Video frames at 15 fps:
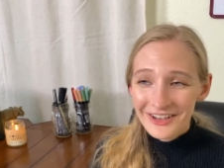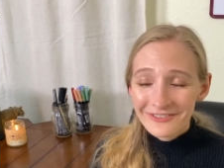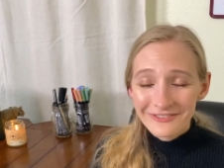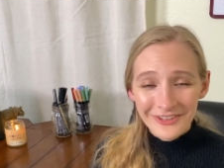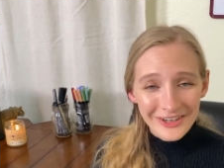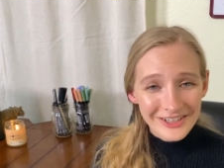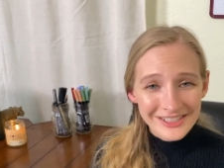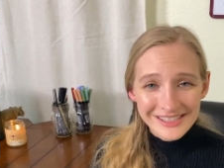
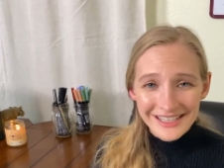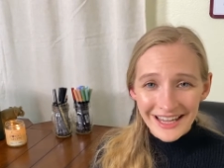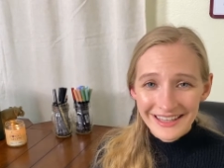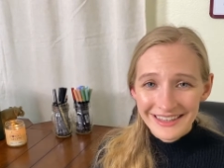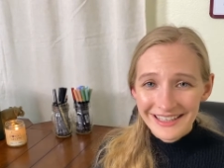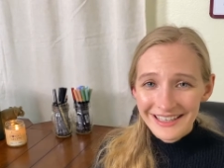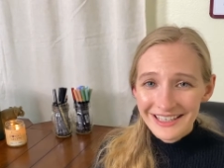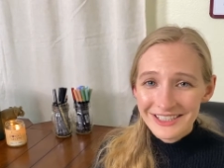First, I
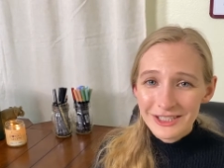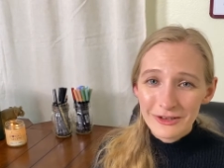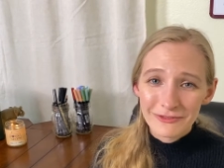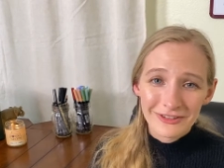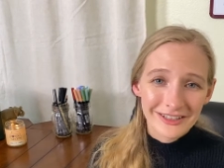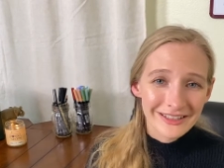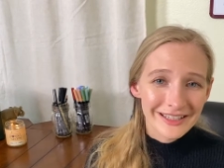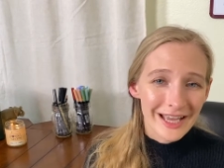think it's
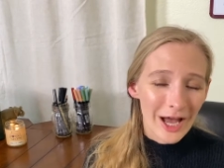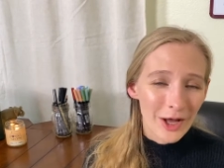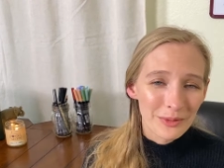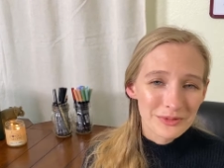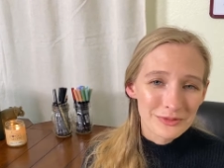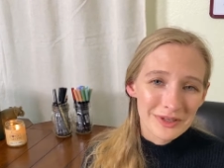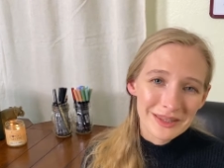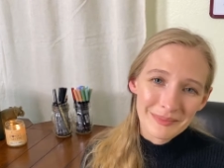really
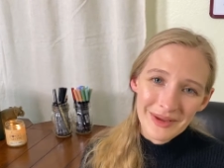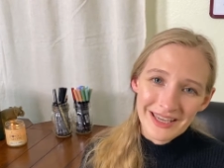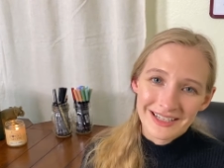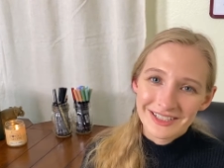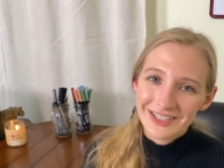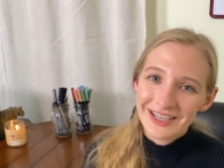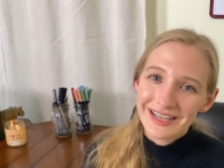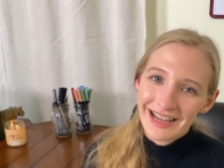helped with
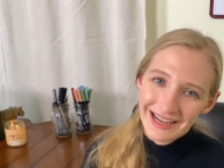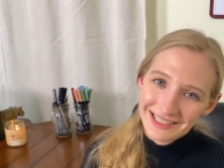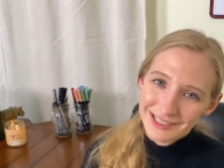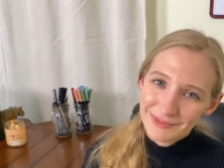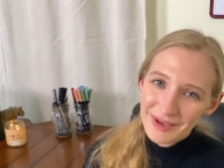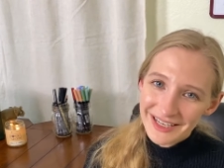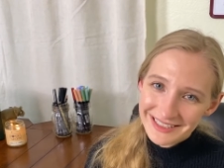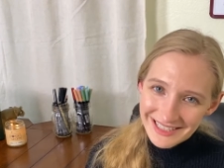managing
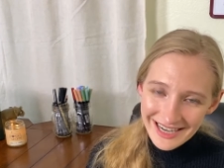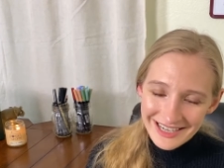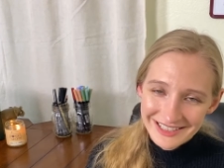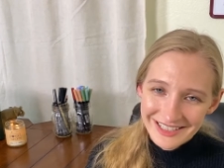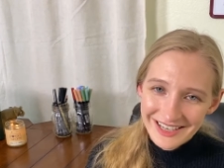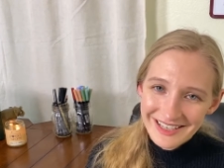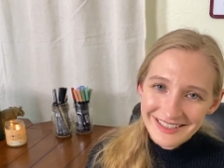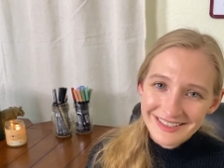
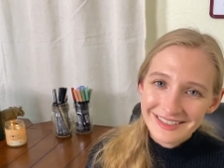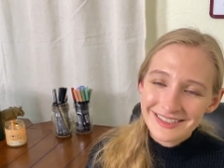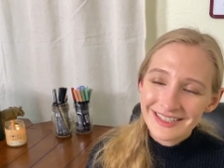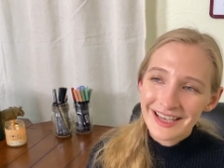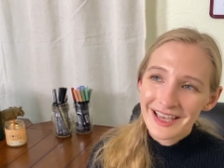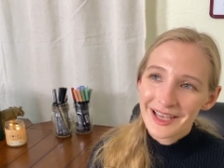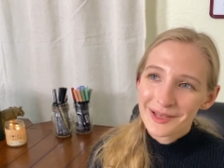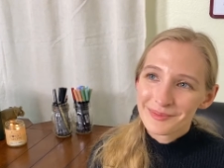expectations,
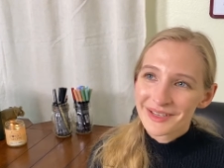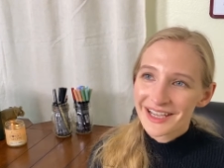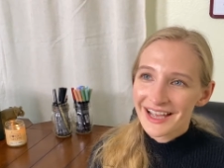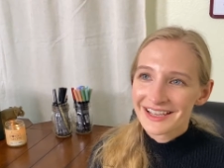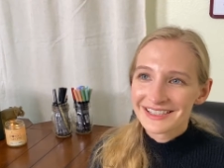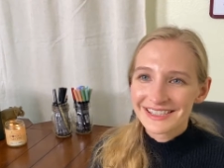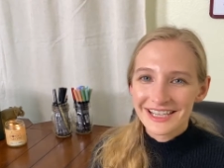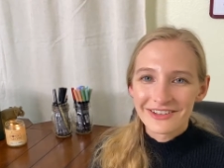
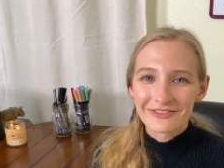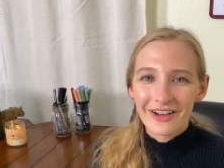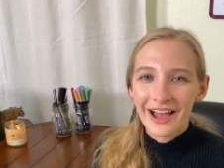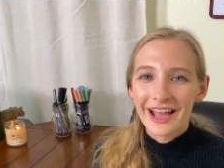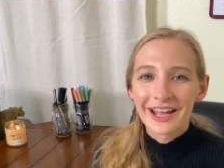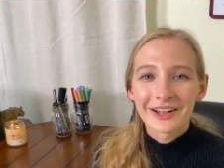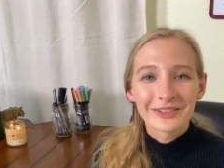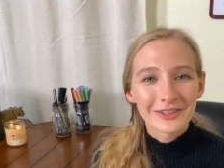because if
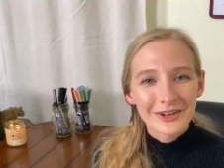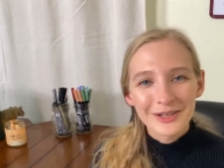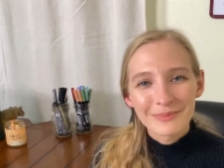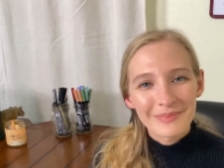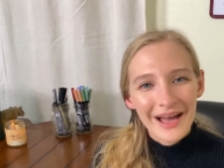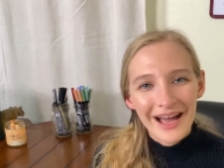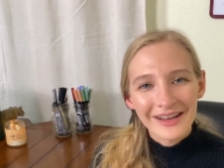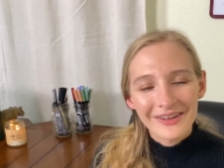I look
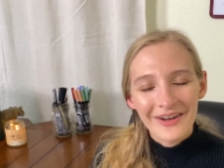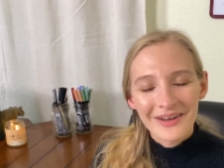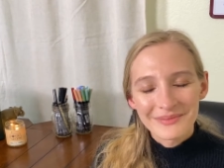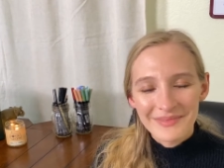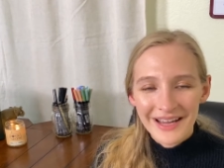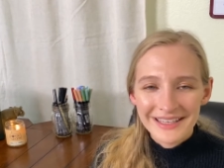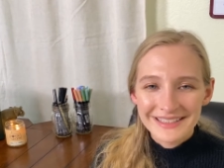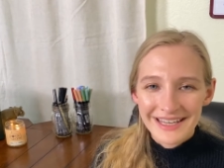back on
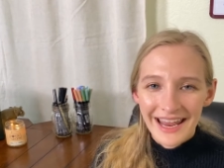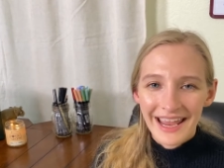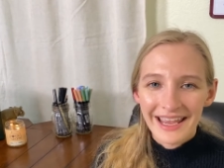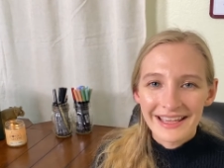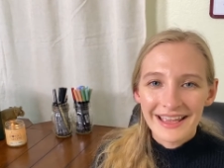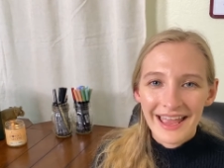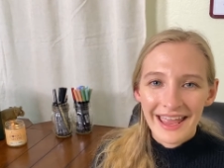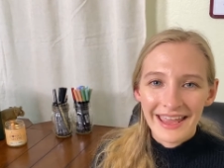my
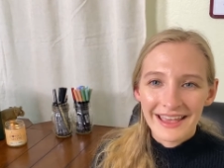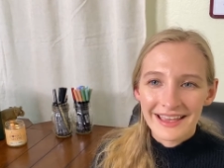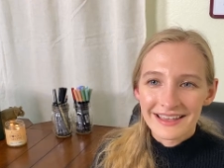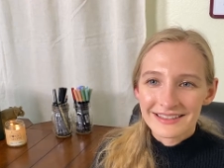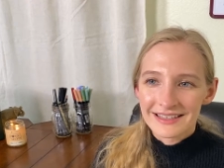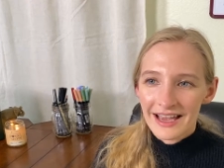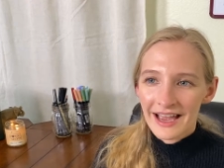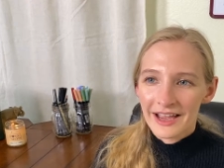day
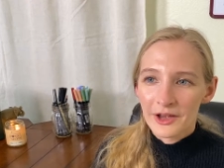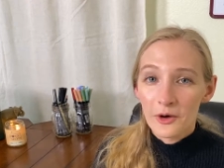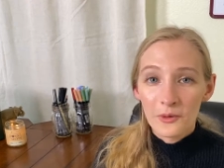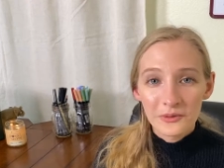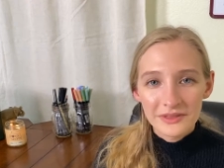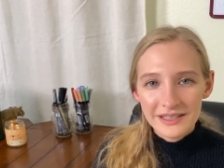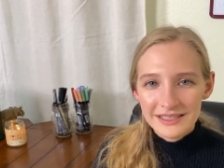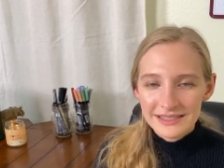and I
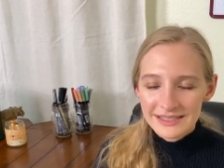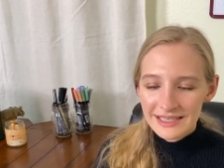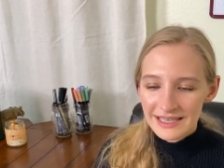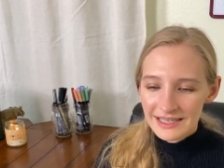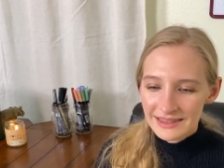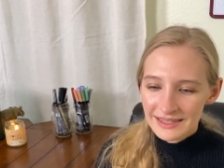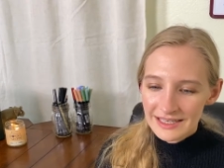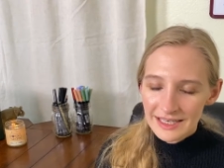only
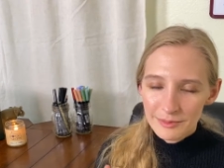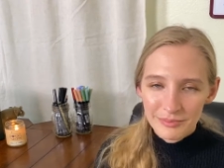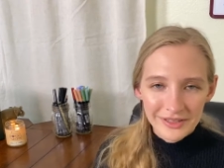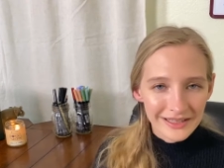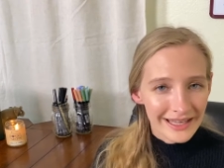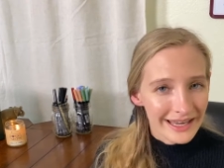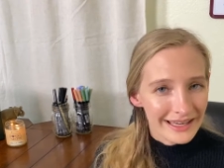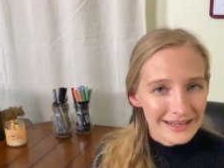see the
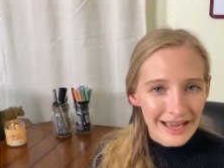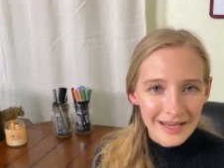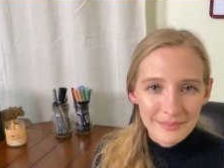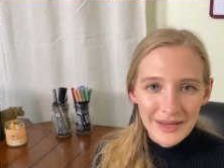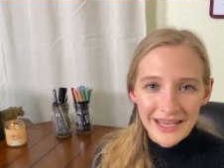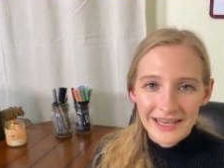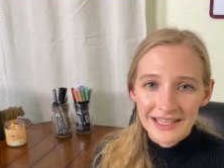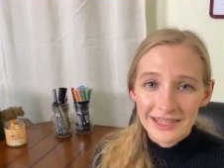plan I
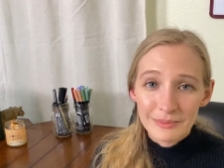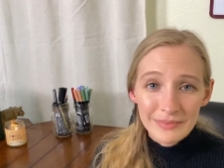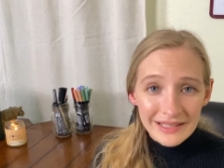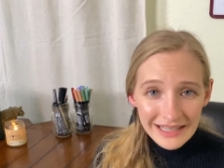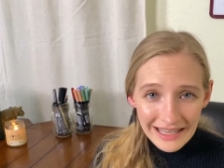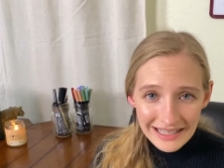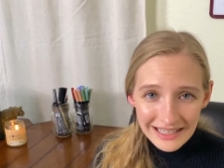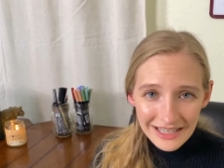made at the
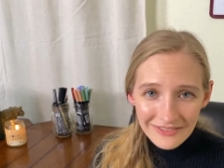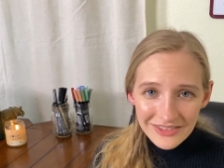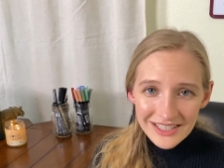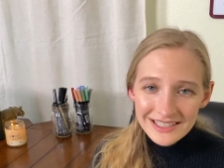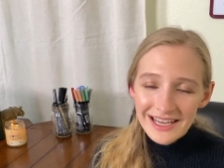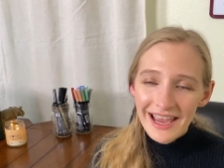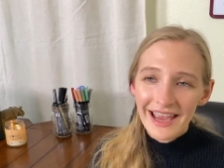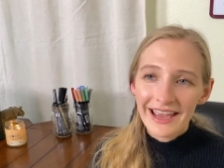beginning of the
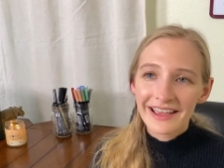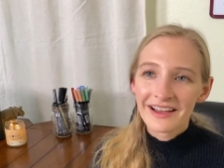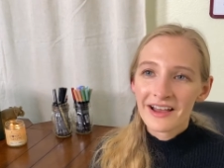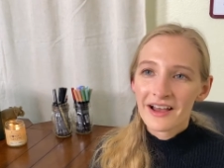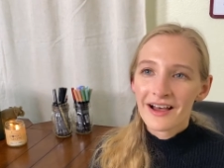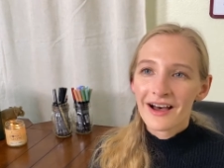day,